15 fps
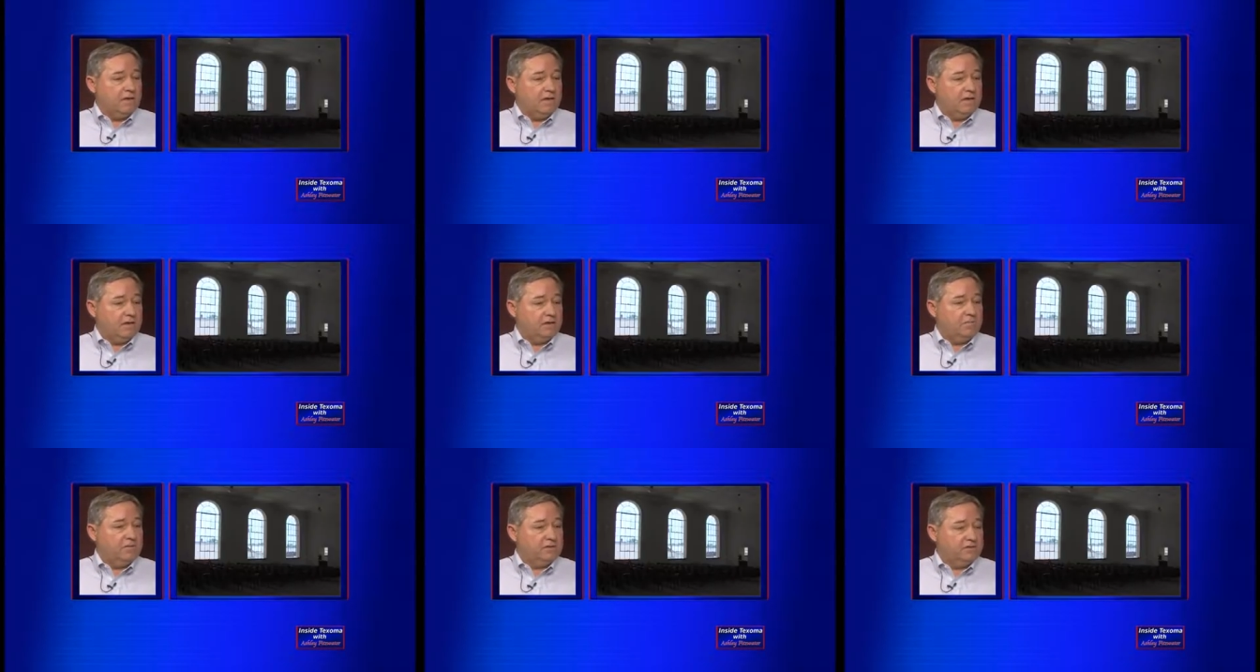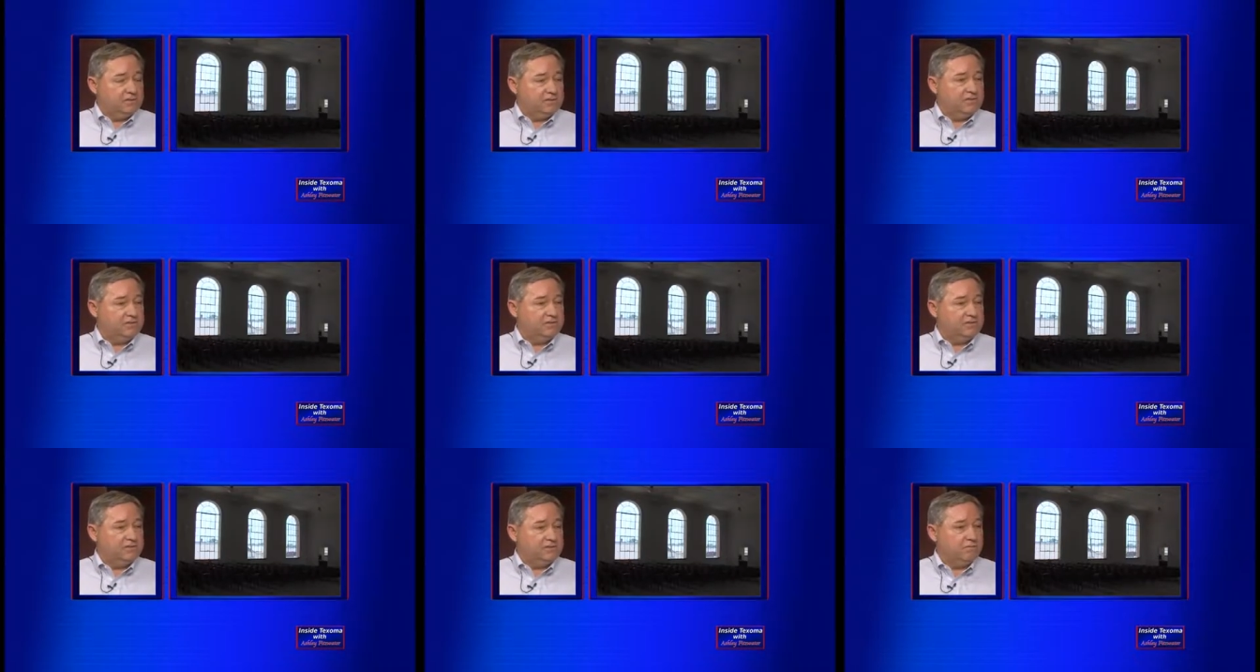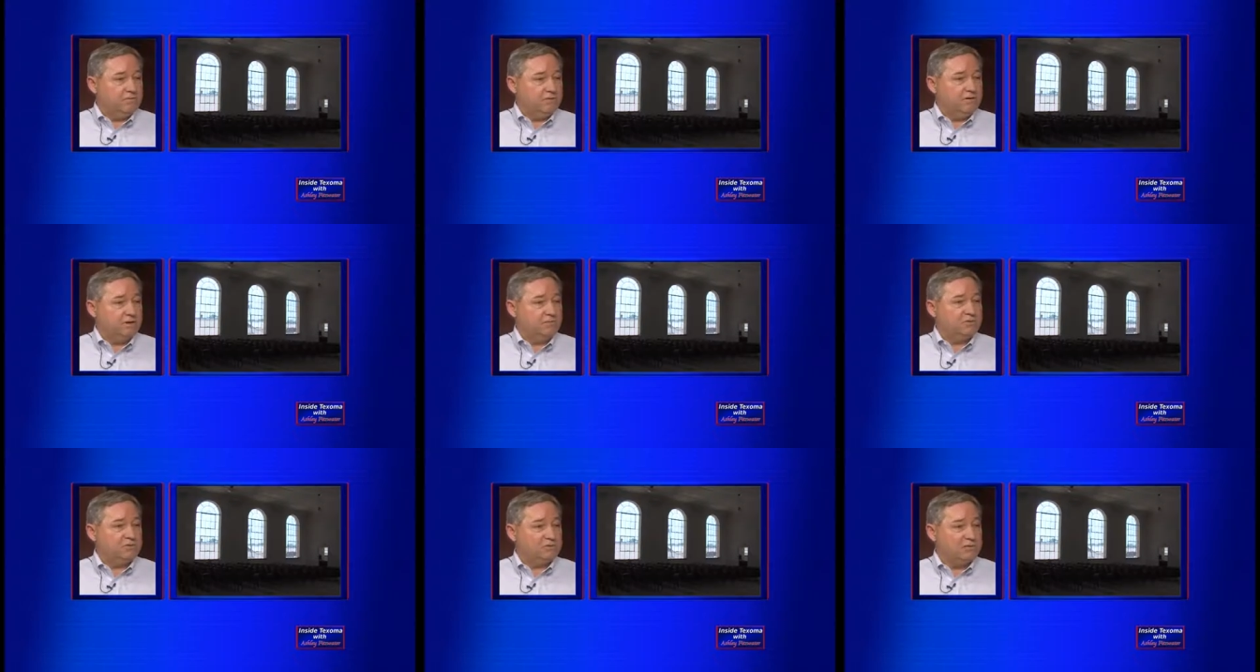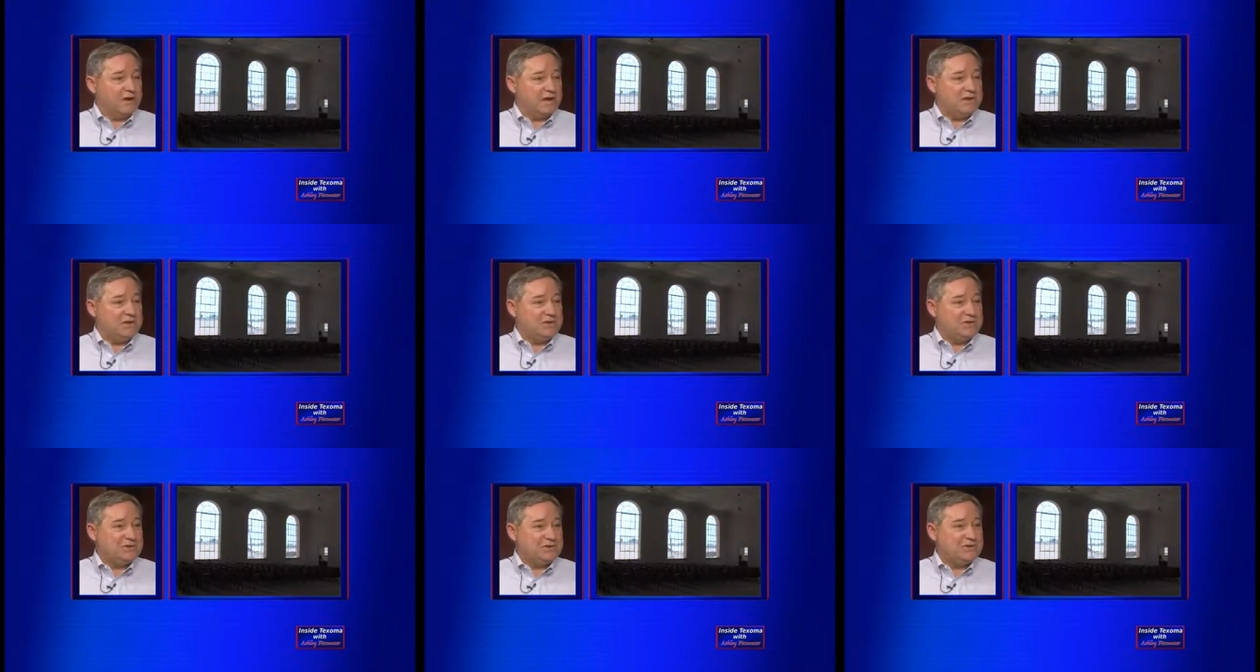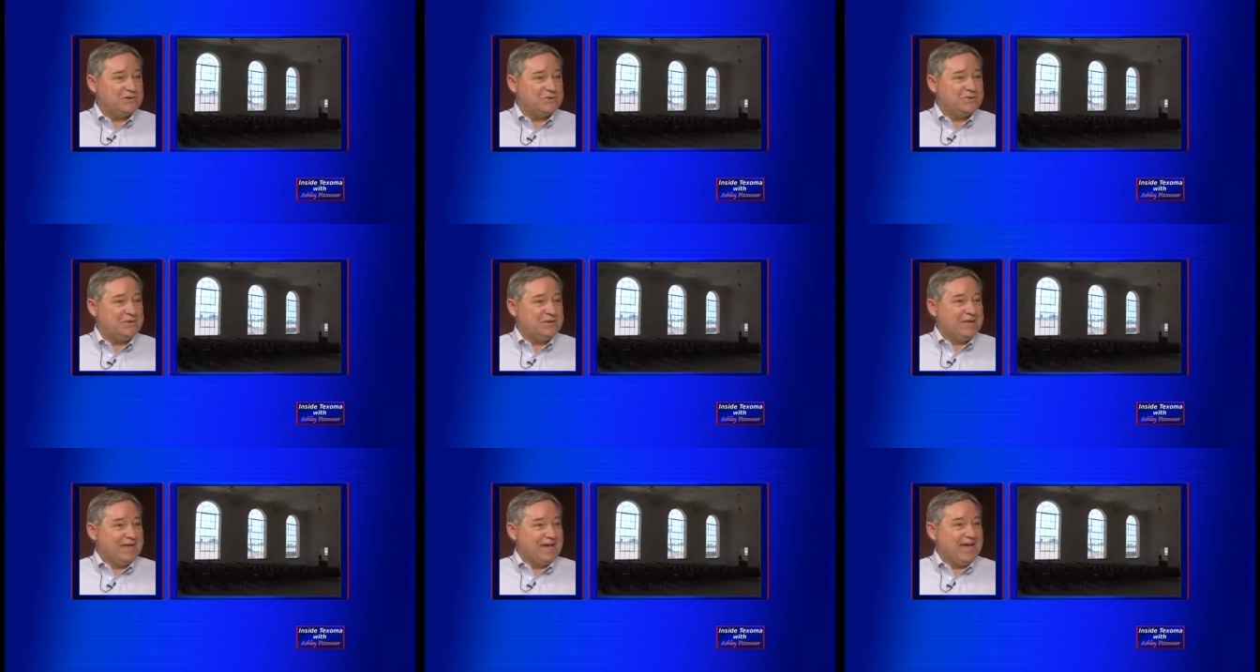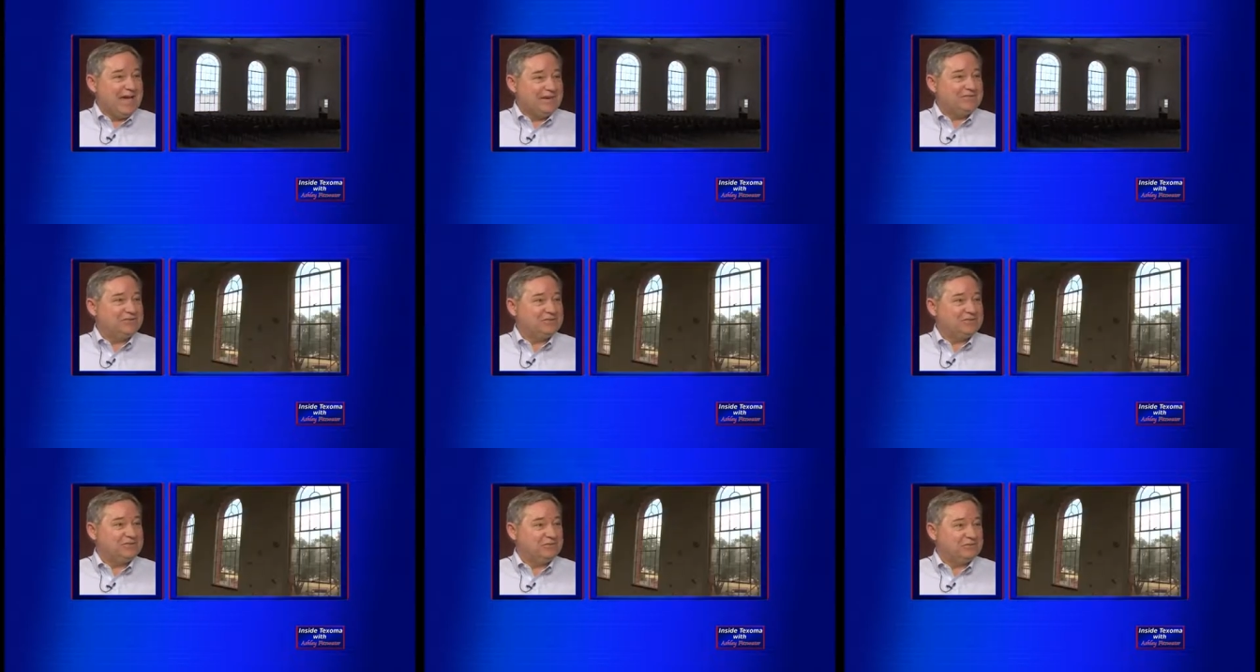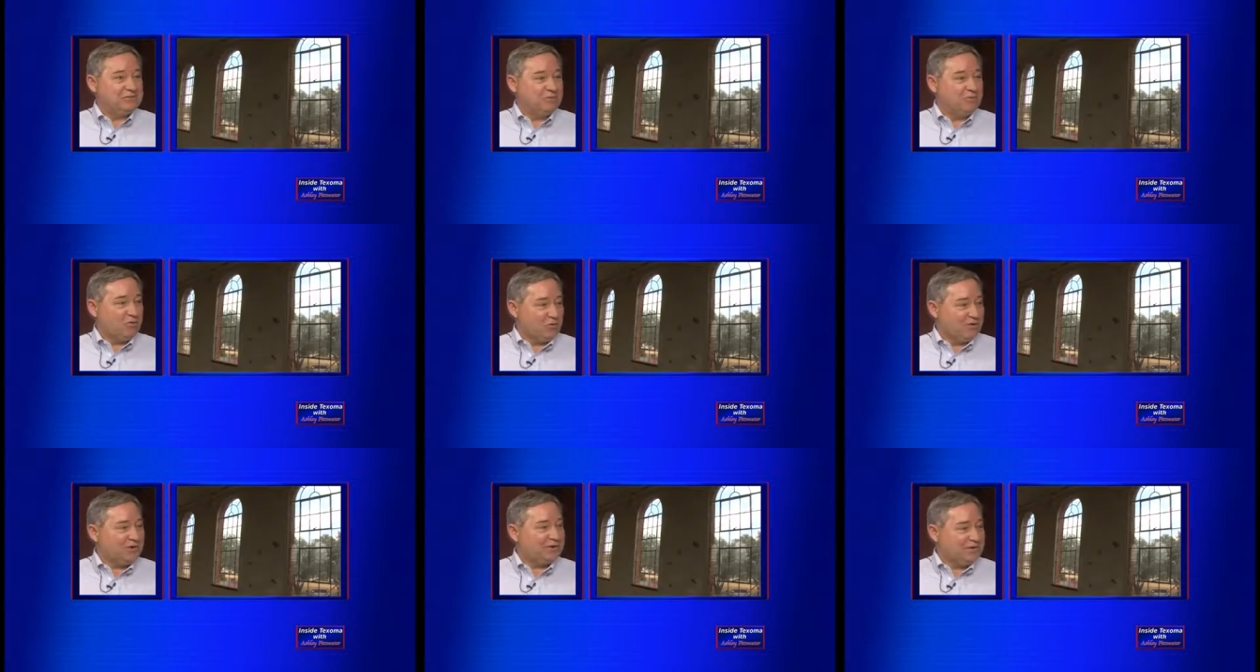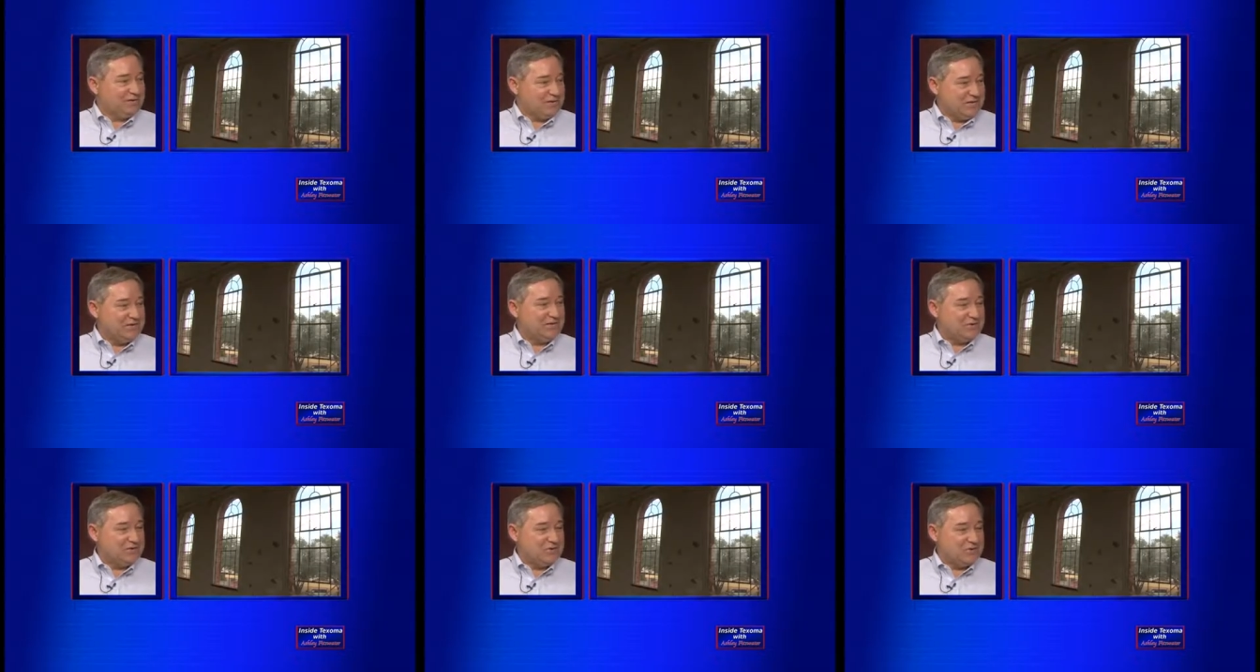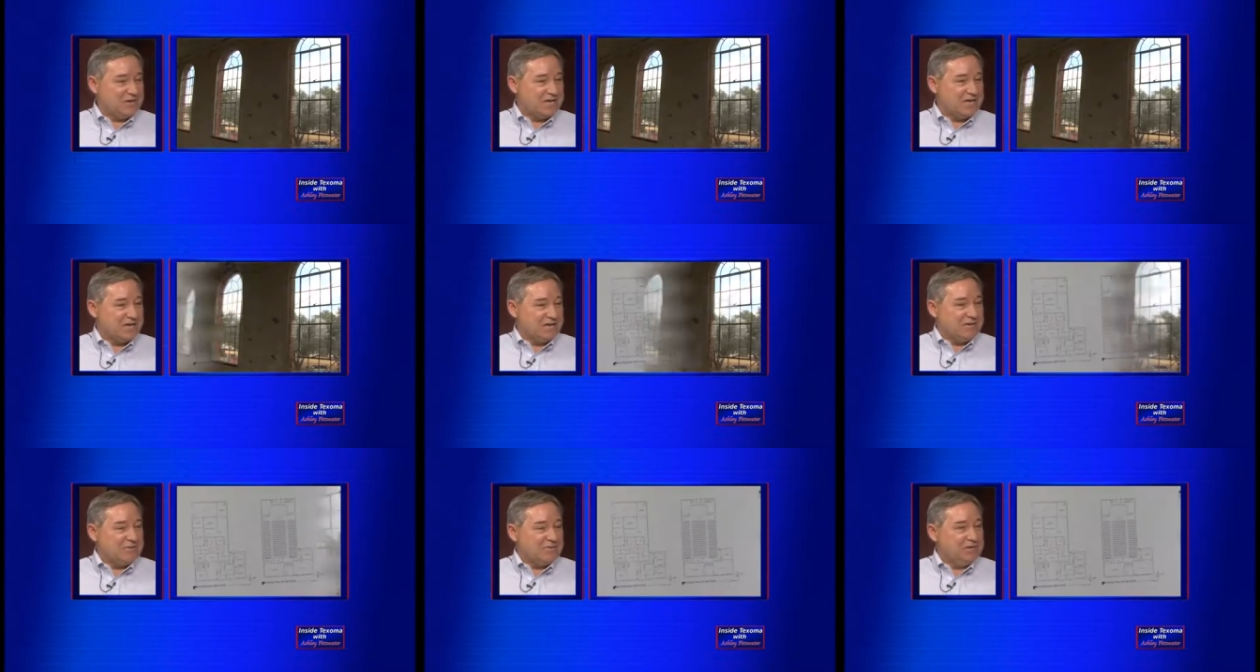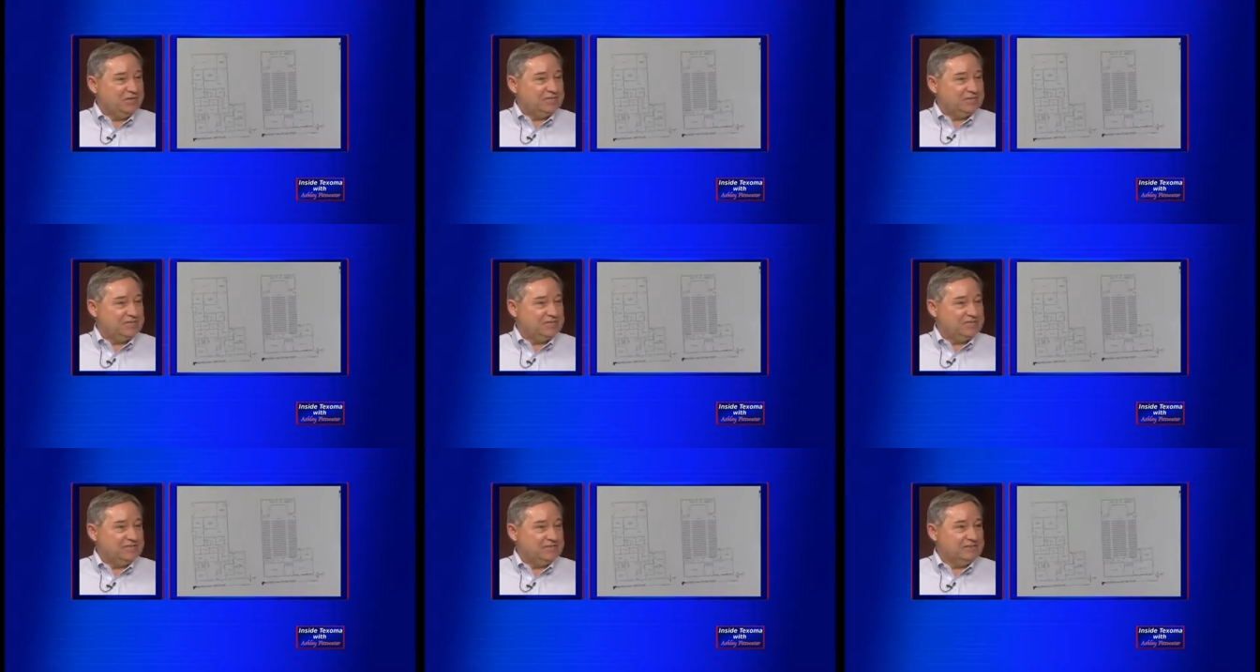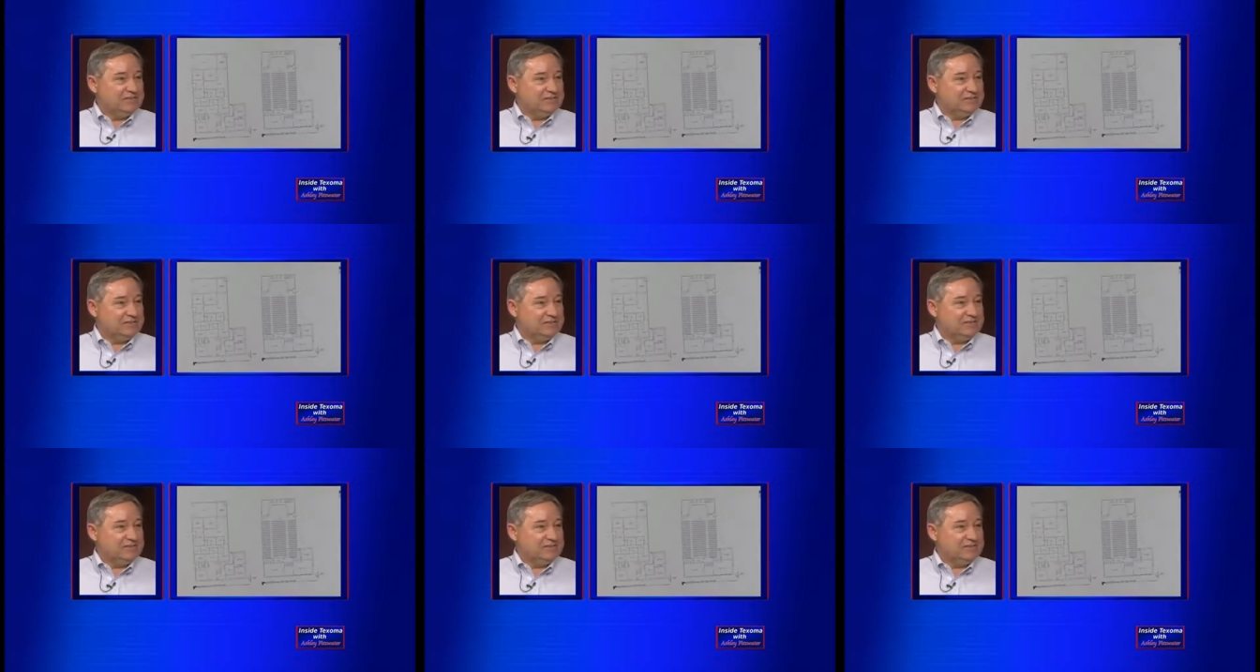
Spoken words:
in a position where it was ready to have some work done to it. We just didn't